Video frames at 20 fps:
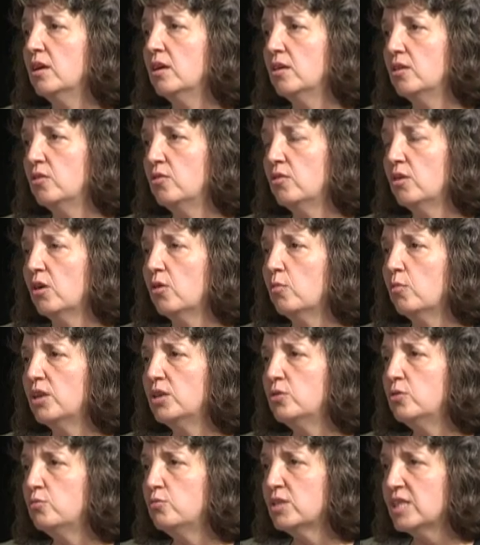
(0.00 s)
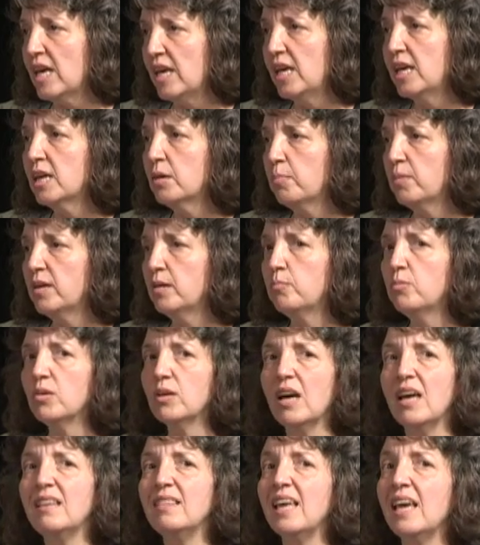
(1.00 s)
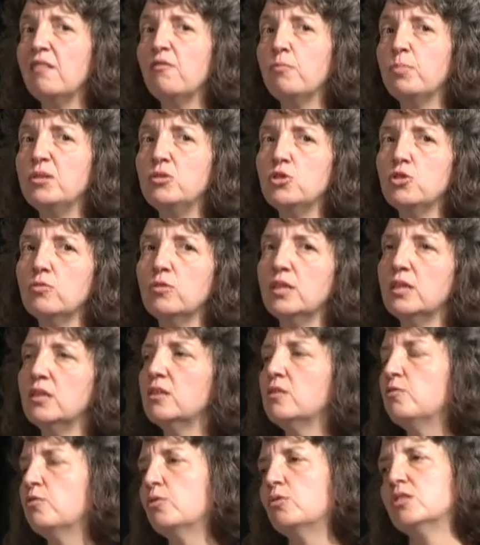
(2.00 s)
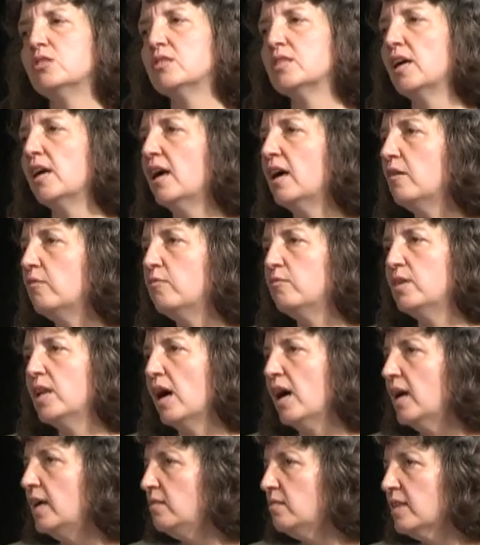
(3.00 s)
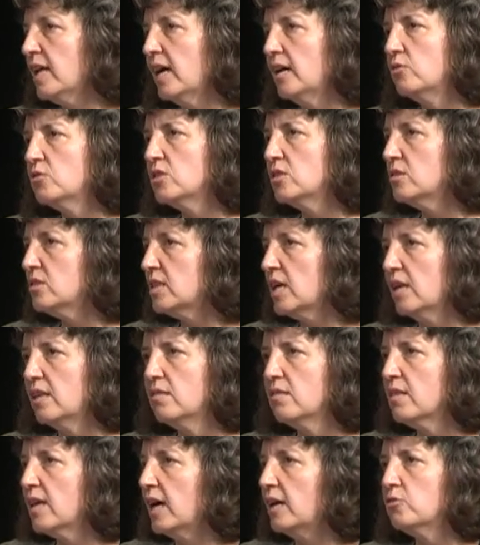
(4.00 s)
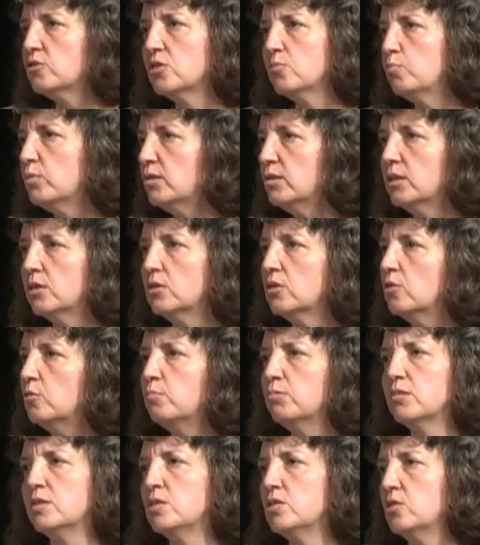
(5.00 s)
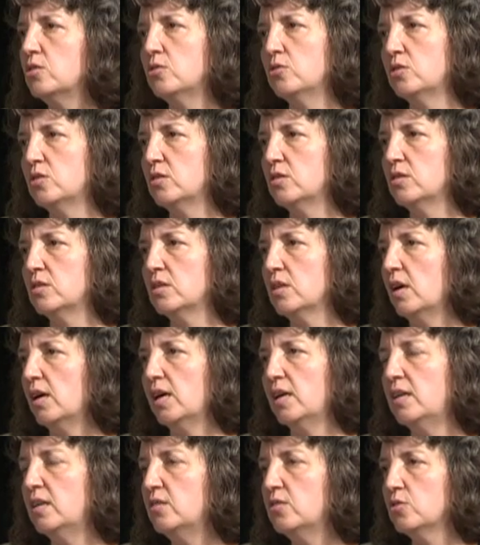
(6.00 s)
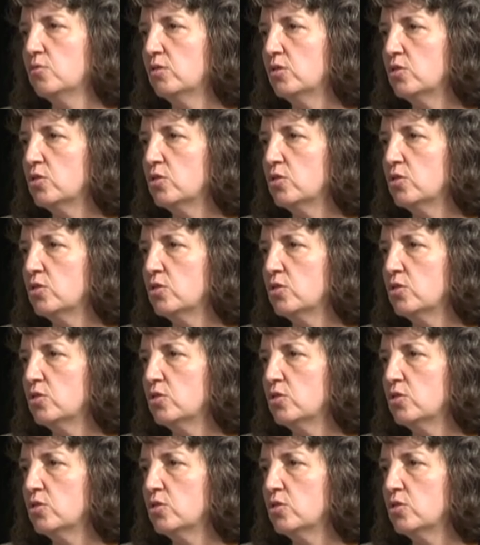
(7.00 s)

You know, when you take people, and they've been doing it, of course, they have 9,000, 10,000 political prisoners inside Israel.